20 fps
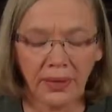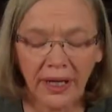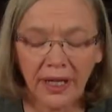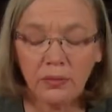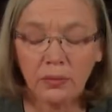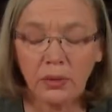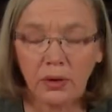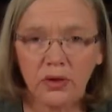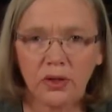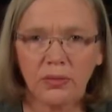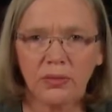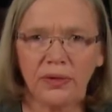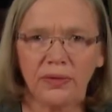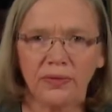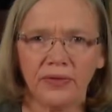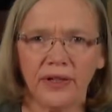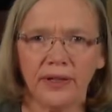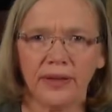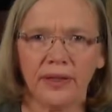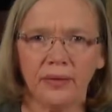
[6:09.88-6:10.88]
might possibly
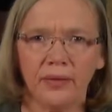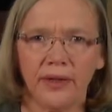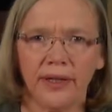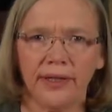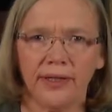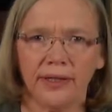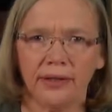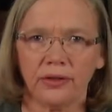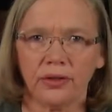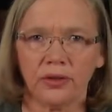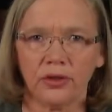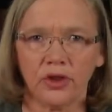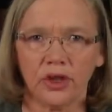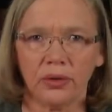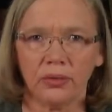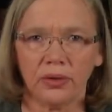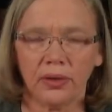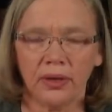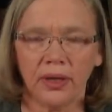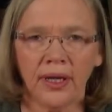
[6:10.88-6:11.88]
find they're running into
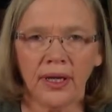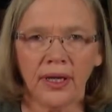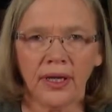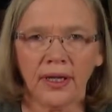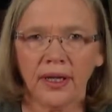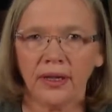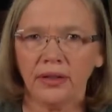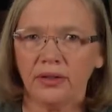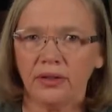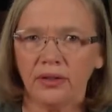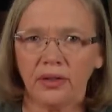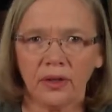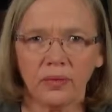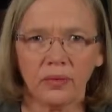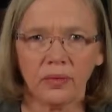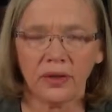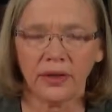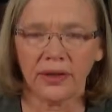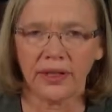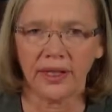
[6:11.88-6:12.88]
trouble. And you
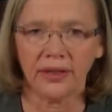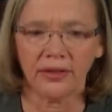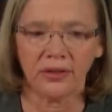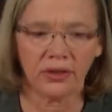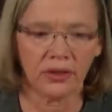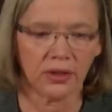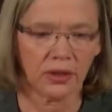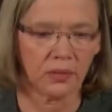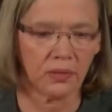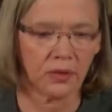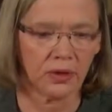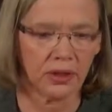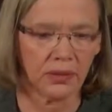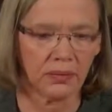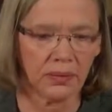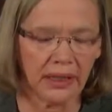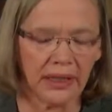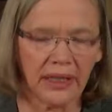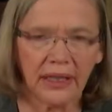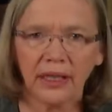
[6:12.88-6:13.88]
don't want that. You don't want the
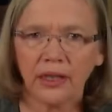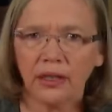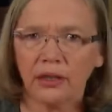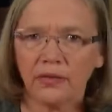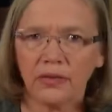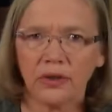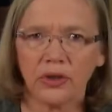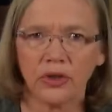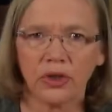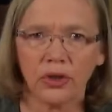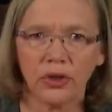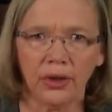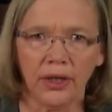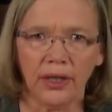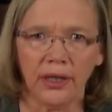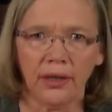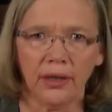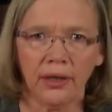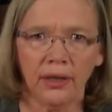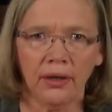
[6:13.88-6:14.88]
beginning of the
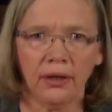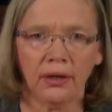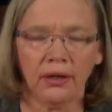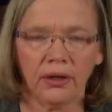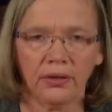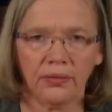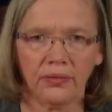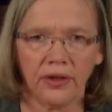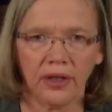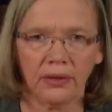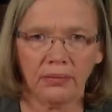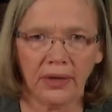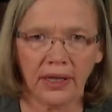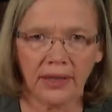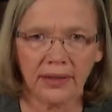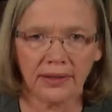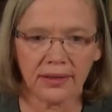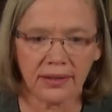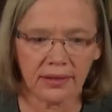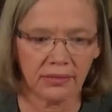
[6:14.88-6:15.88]
journey of their
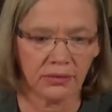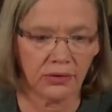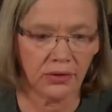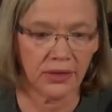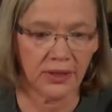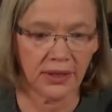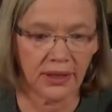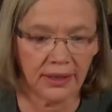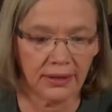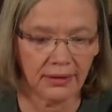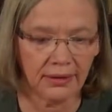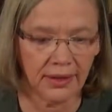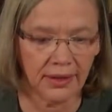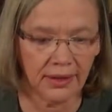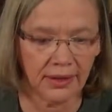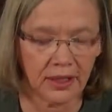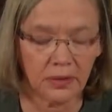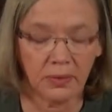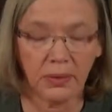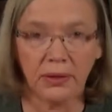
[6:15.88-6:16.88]
maths, you see,
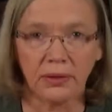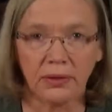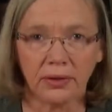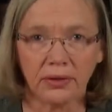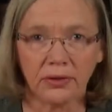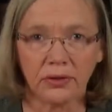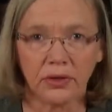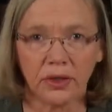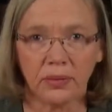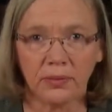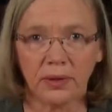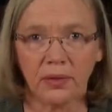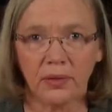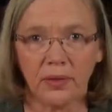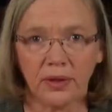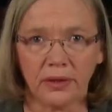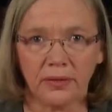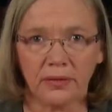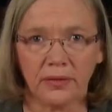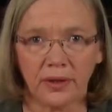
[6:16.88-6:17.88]
experience to be
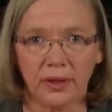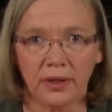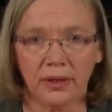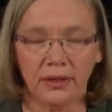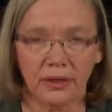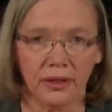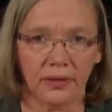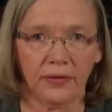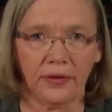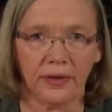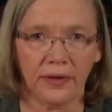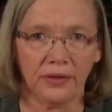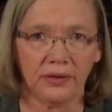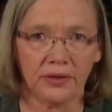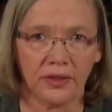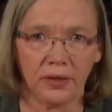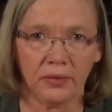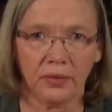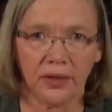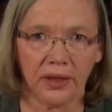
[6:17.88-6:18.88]
one of a
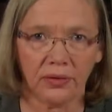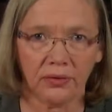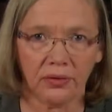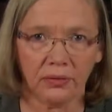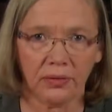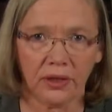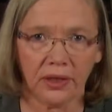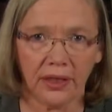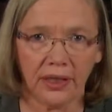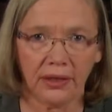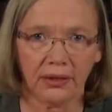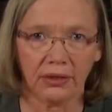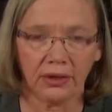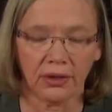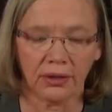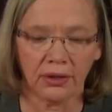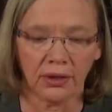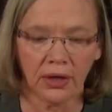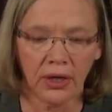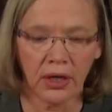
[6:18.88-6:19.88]
difficulty right from the
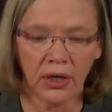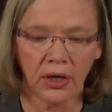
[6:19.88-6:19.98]
get-go.